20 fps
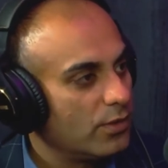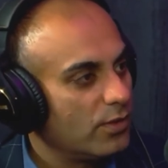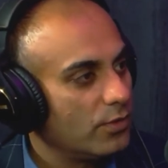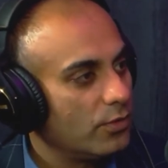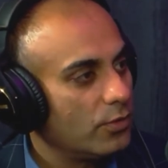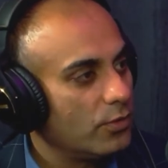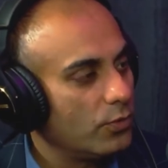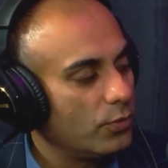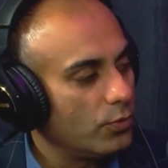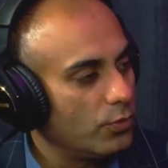
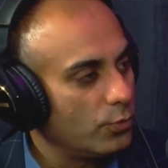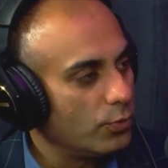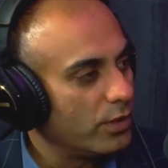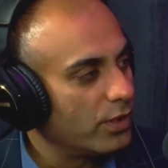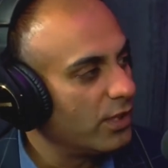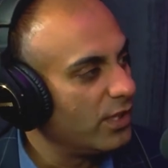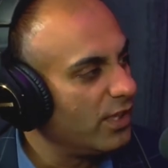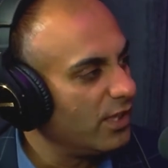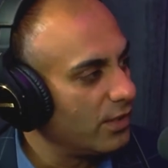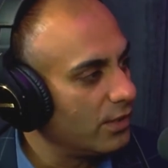to do a
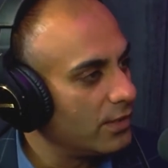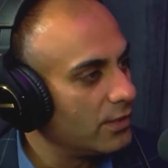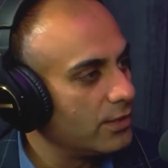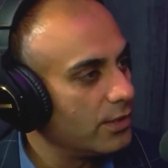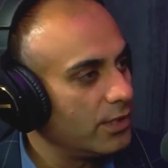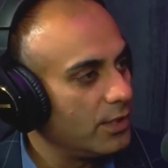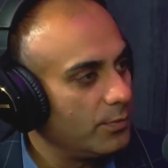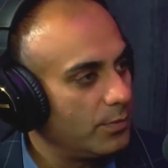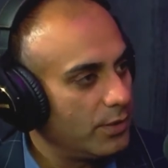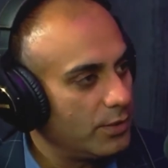clinical study
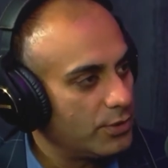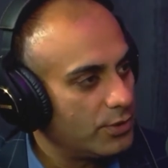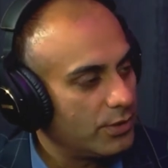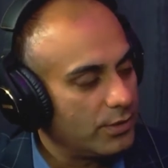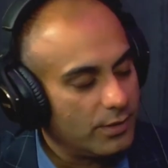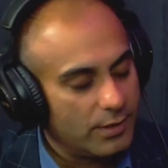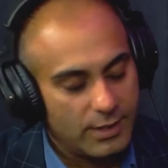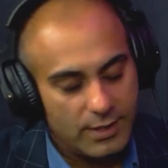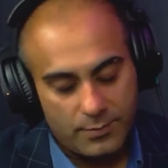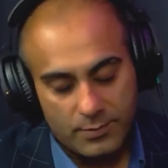patient.
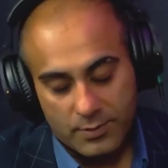Yeah, it was